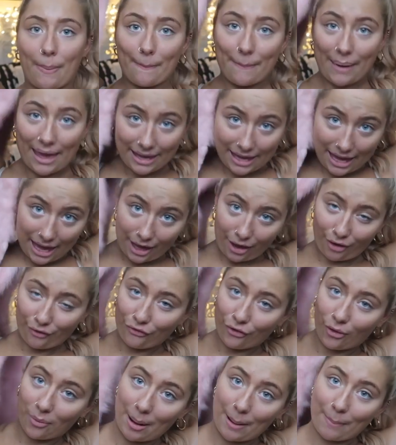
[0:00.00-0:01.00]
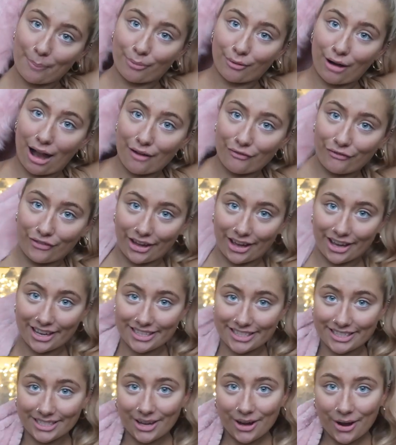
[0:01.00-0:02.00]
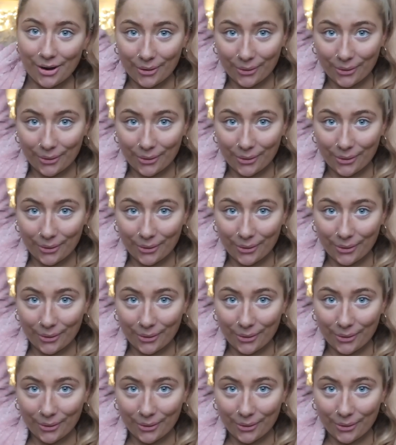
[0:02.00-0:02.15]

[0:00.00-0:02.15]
been making for my breakfast.